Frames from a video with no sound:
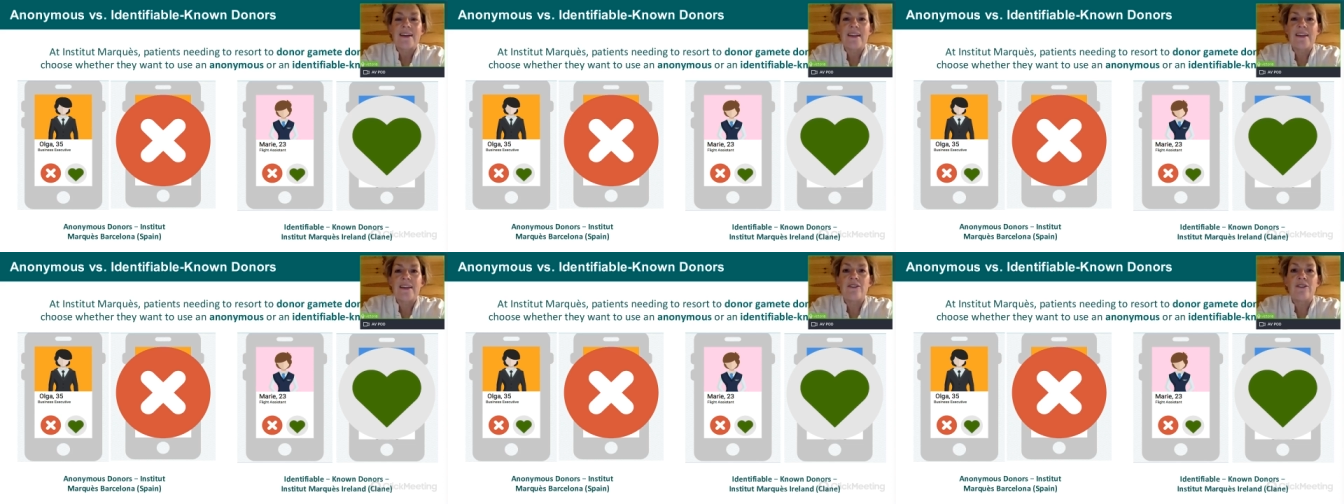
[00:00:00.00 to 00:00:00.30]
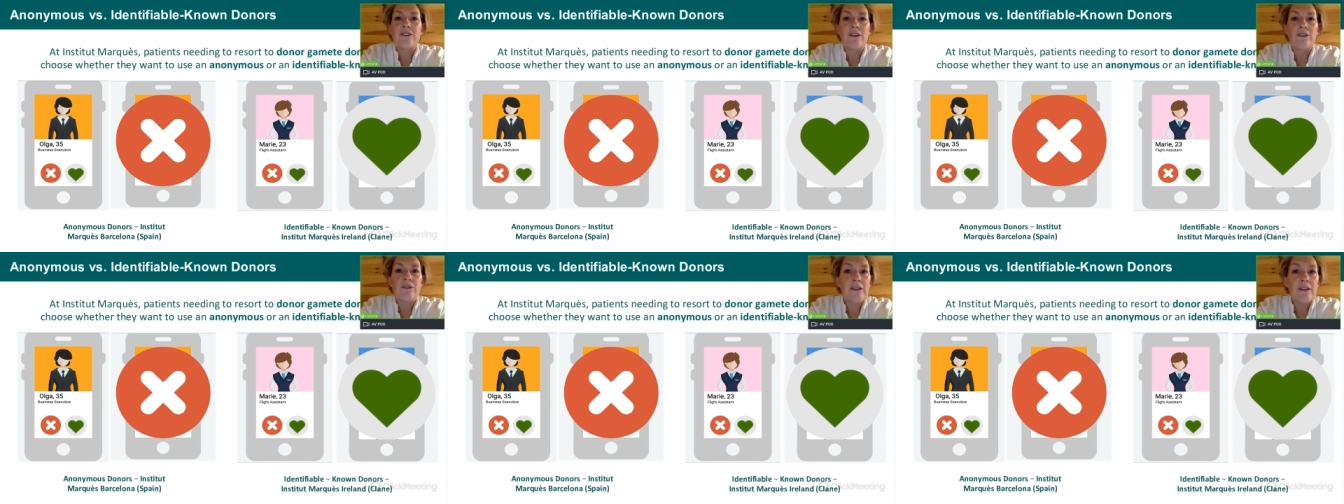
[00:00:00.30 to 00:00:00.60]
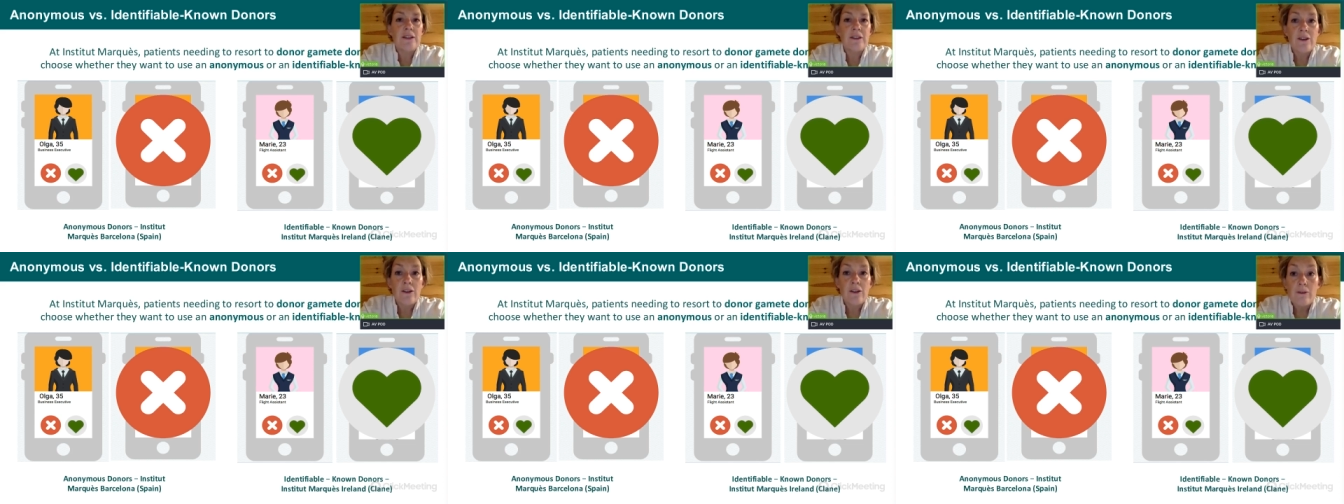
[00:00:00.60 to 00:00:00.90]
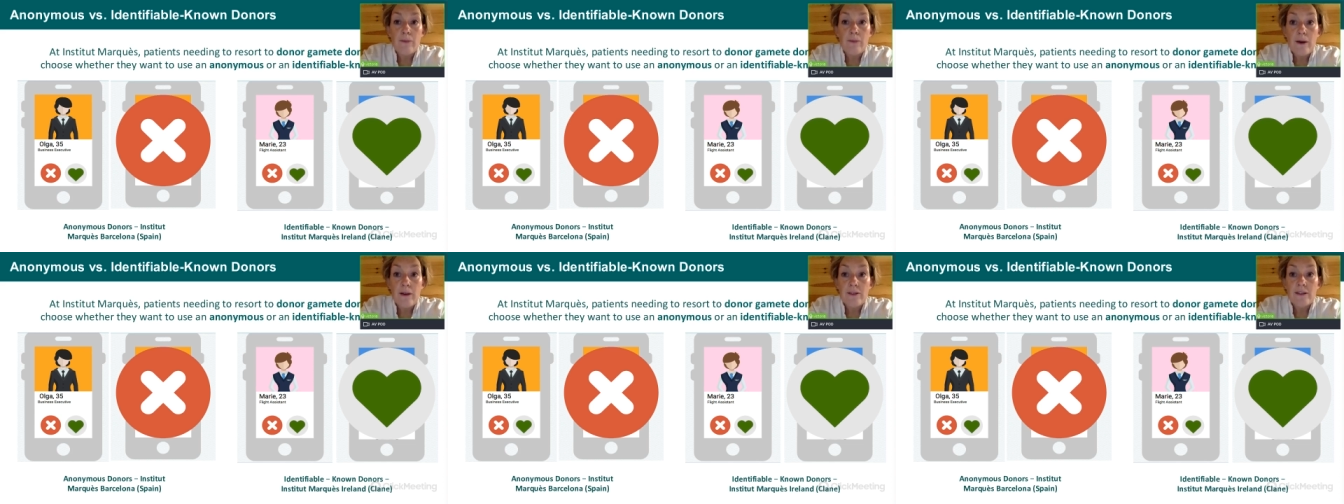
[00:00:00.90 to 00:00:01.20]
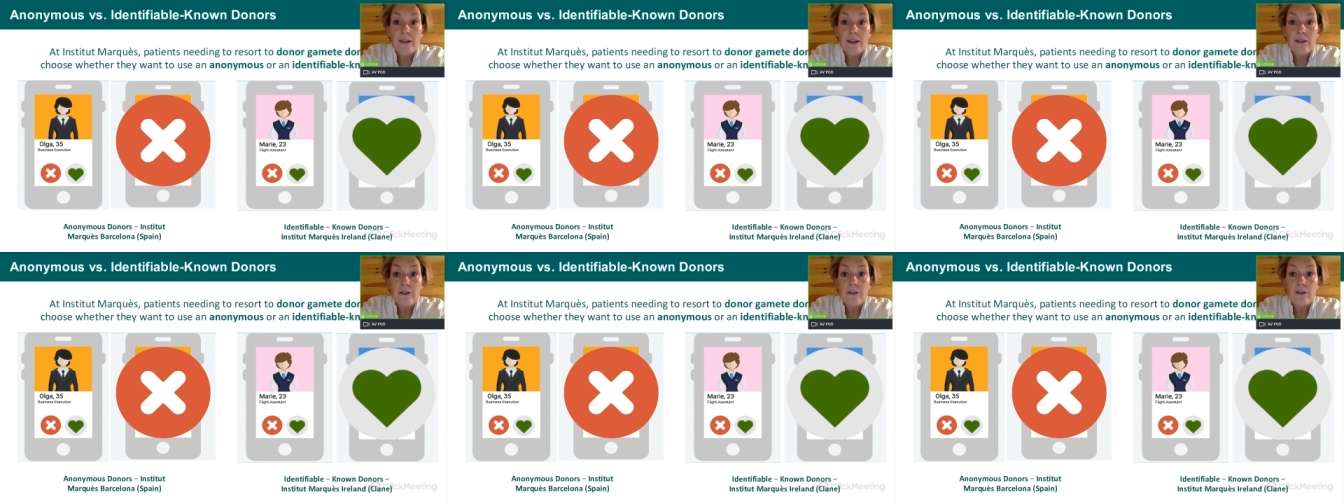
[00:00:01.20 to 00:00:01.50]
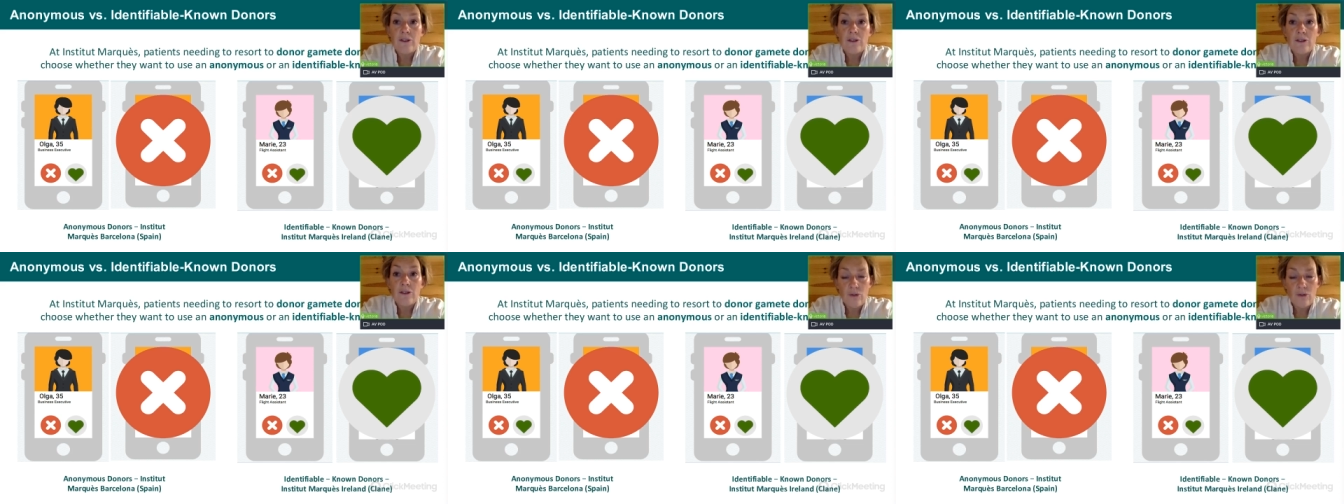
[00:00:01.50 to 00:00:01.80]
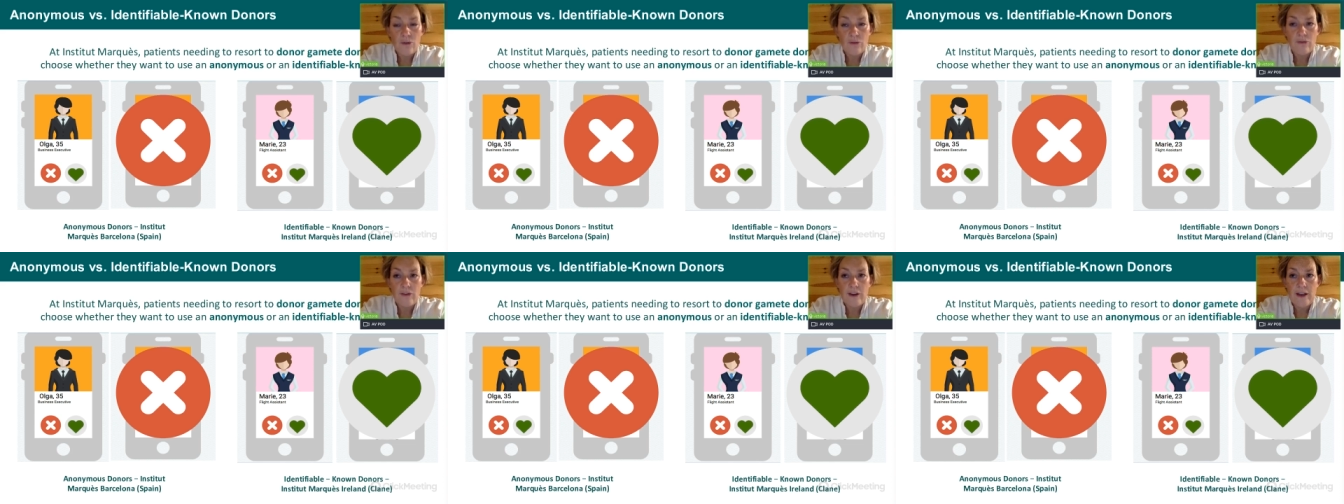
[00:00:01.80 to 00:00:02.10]
then you don't need to go to Barcelona at
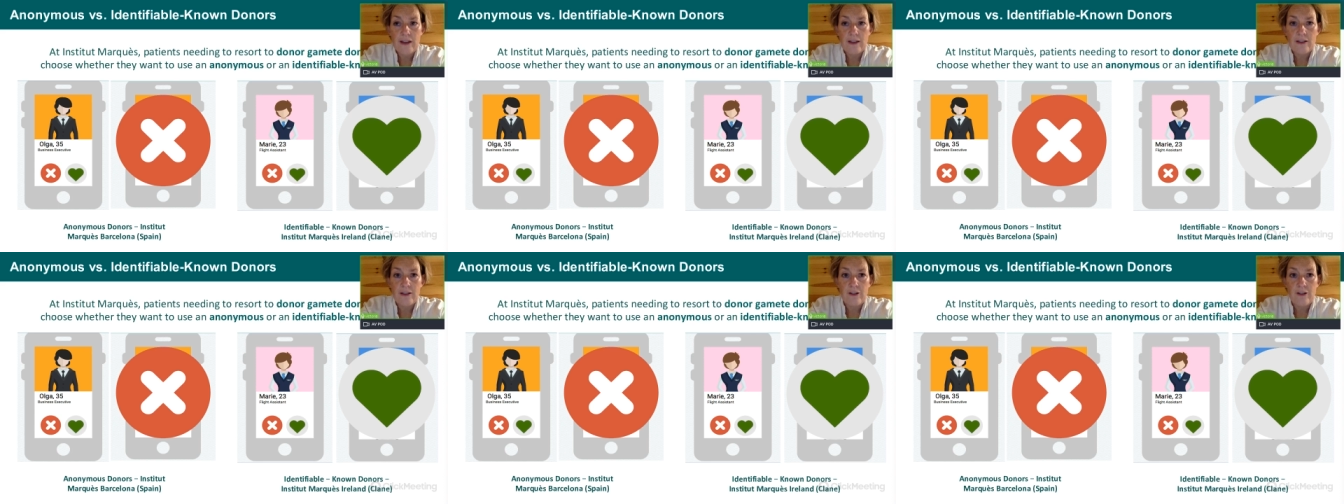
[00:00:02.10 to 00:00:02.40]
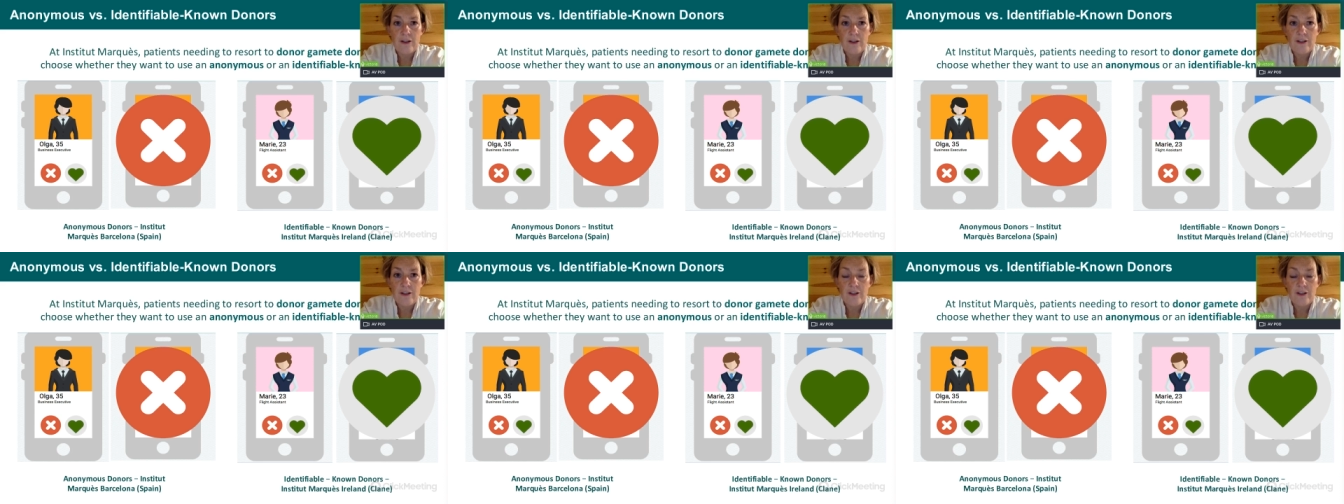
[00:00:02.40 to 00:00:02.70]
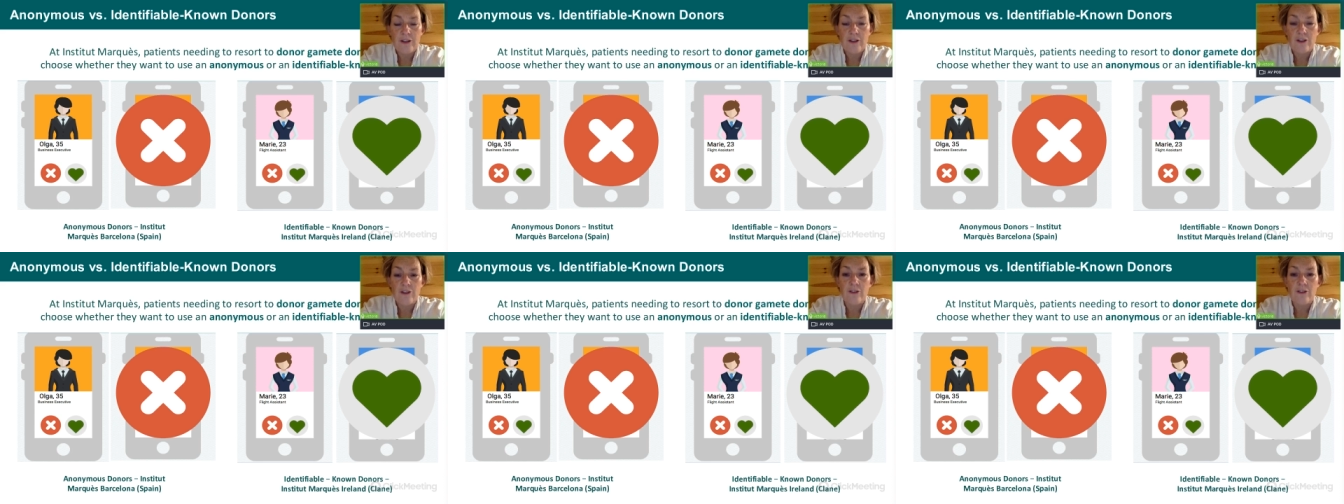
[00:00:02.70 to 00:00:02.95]
all for egg donation.